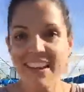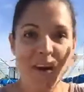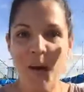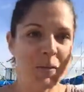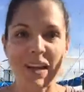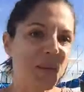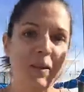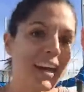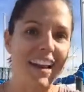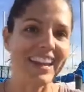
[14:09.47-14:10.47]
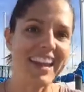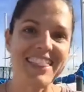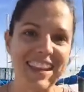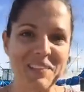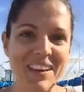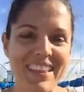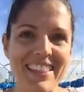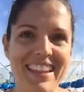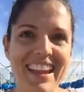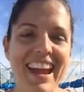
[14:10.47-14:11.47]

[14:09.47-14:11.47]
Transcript: oh my God, oh my God, I can't think about that thing.